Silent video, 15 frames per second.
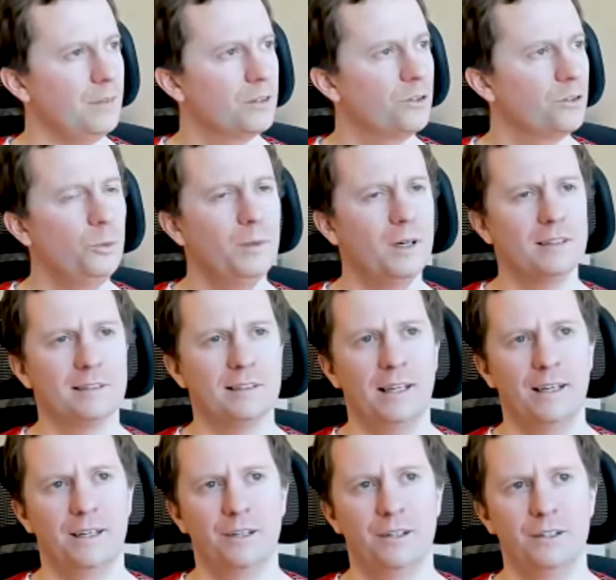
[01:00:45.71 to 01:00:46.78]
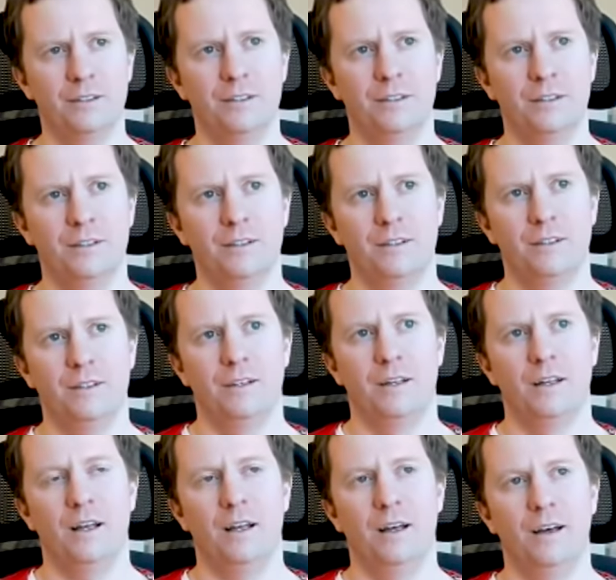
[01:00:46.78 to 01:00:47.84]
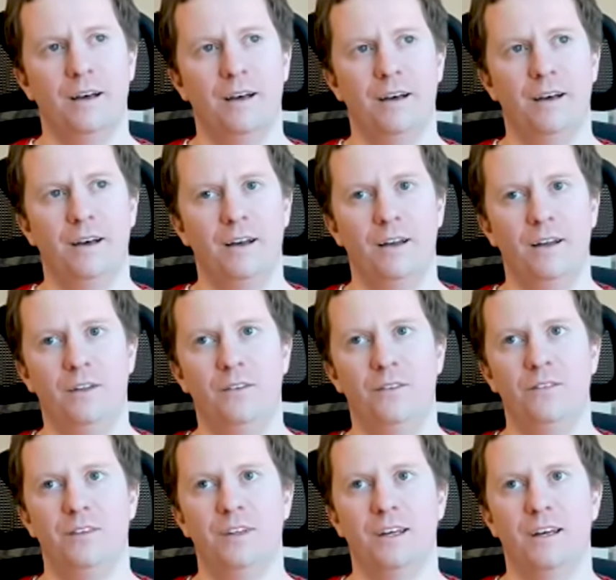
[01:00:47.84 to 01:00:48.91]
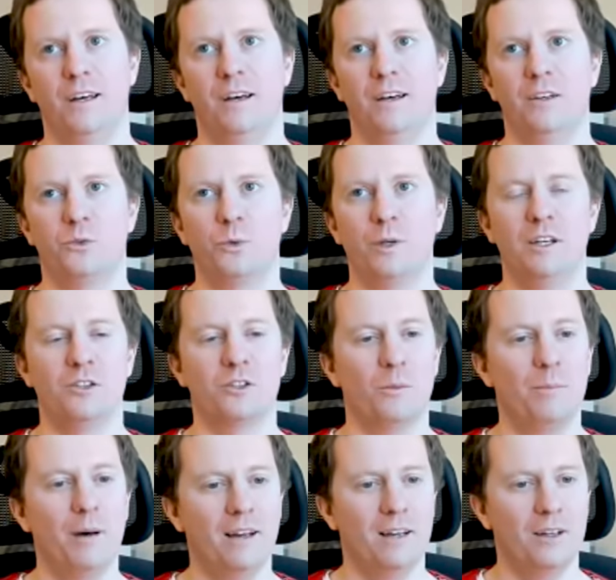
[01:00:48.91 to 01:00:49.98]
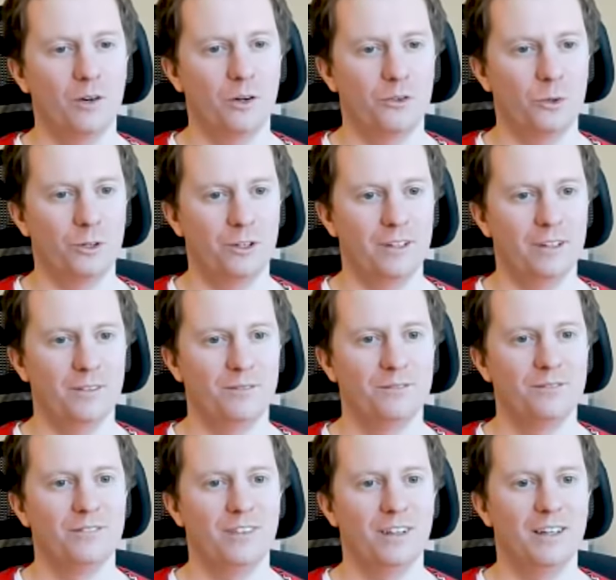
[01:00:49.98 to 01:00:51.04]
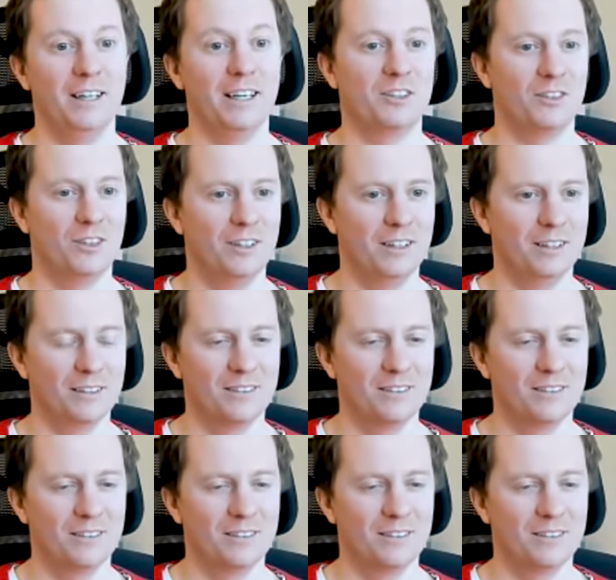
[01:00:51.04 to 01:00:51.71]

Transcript: two months later, uh, the Swedish Competitive Authority uh, nixed the deal.